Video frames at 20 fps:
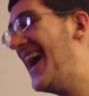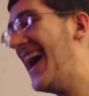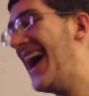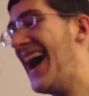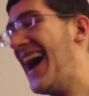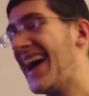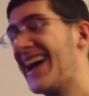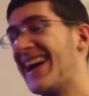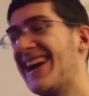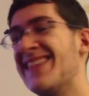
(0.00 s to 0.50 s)

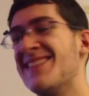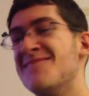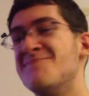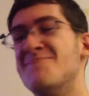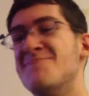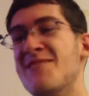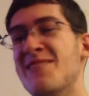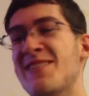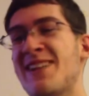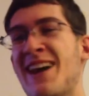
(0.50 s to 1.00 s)

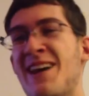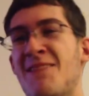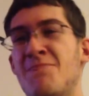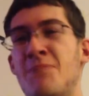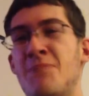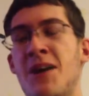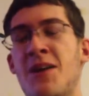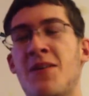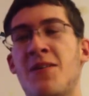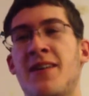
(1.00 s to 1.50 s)
Burnout
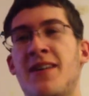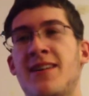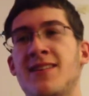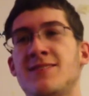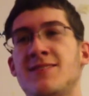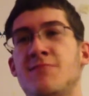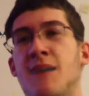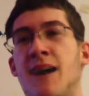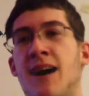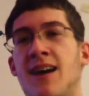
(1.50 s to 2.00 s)
Paradise
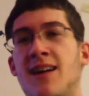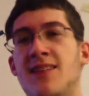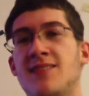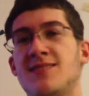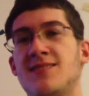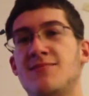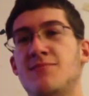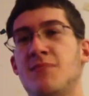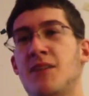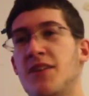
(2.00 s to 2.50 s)

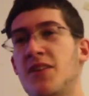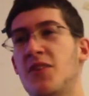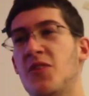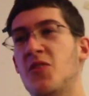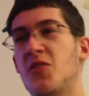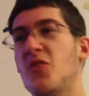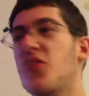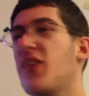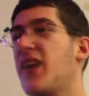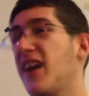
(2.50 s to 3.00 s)
box bundle
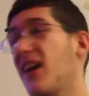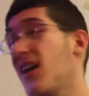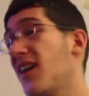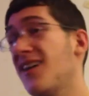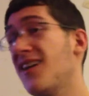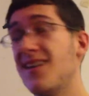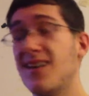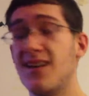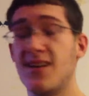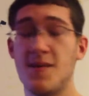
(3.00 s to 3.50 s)

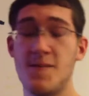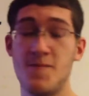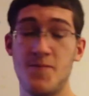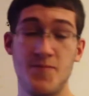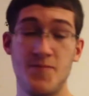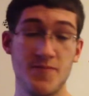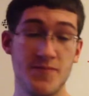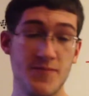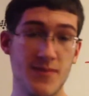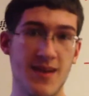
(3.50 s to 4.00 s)
thing,
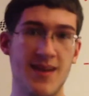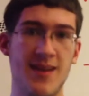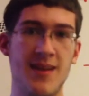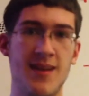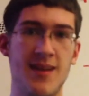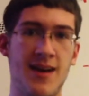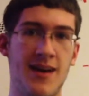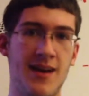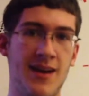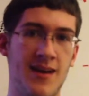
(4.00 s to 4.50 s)
and
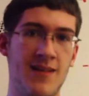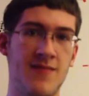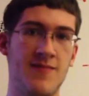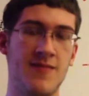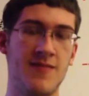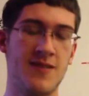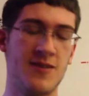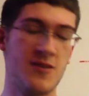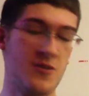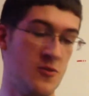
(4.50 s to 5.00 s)
I have the
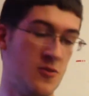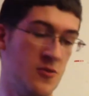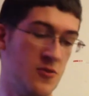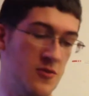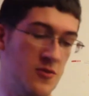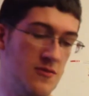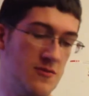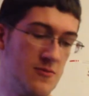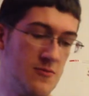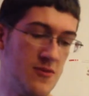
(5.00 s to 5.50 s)

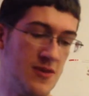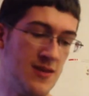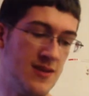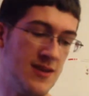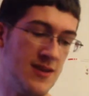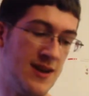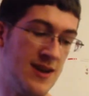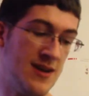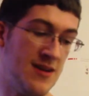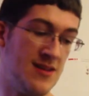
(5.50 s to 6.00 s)
code written
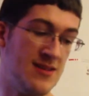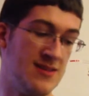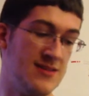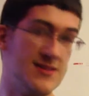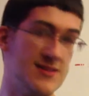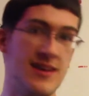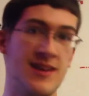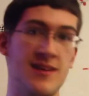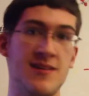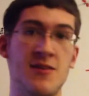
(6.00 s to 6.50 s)
down on
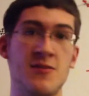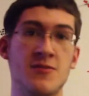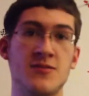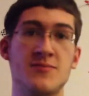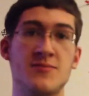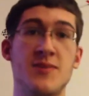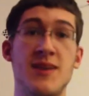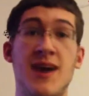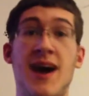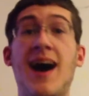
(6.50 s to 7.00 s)
sticky notes
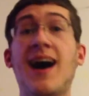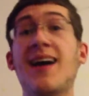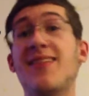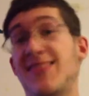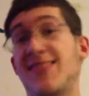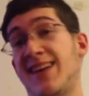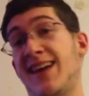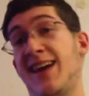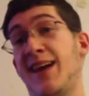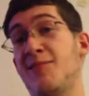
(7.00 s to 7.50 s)
behind the
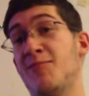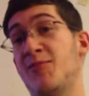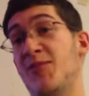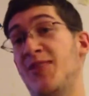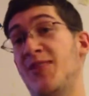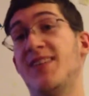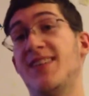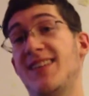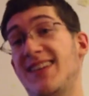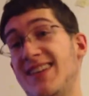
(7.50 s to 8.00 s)

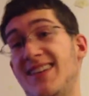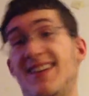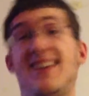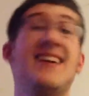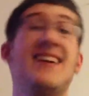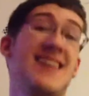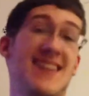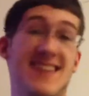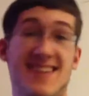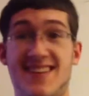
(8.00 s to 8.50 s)
camera.
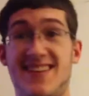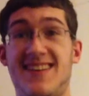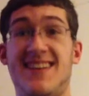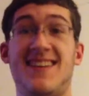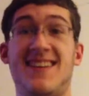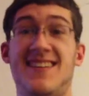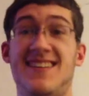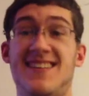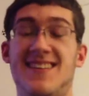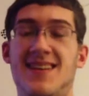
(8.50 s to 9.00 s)

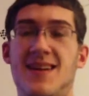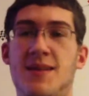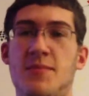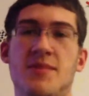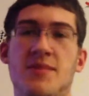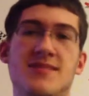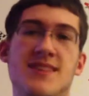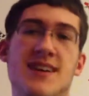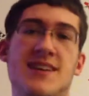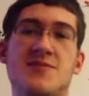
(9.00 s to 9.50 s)
But
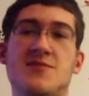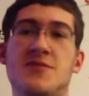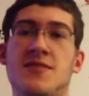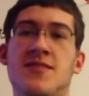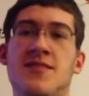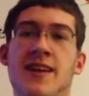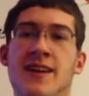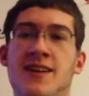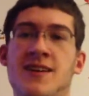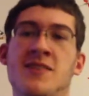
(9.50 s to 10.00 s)
it's actually
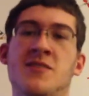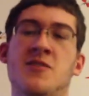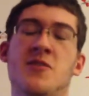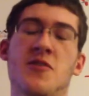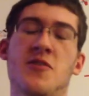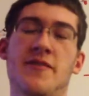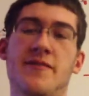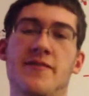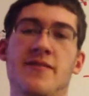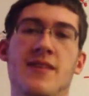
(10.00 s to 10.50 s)
like
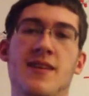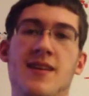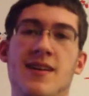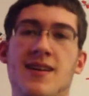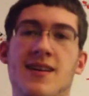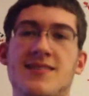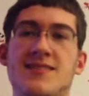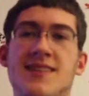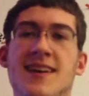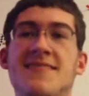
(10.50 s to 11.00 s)
under,
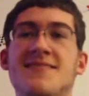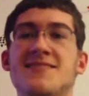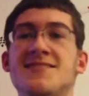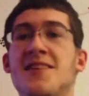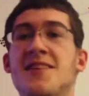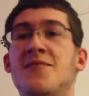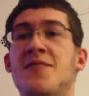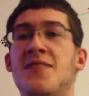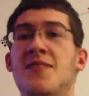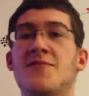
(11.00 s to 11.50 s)
because I have
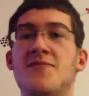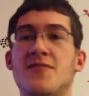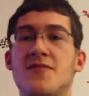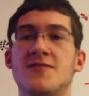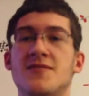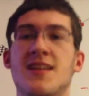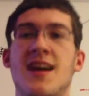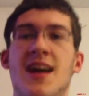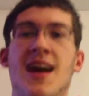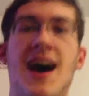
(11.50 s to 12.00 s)
stuff on
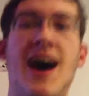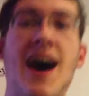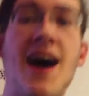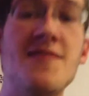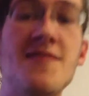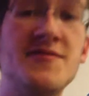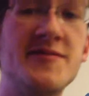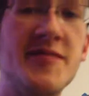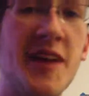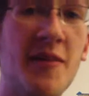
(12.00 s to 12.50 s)

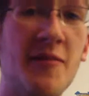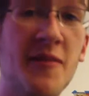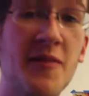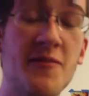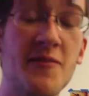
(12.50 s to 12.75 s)
the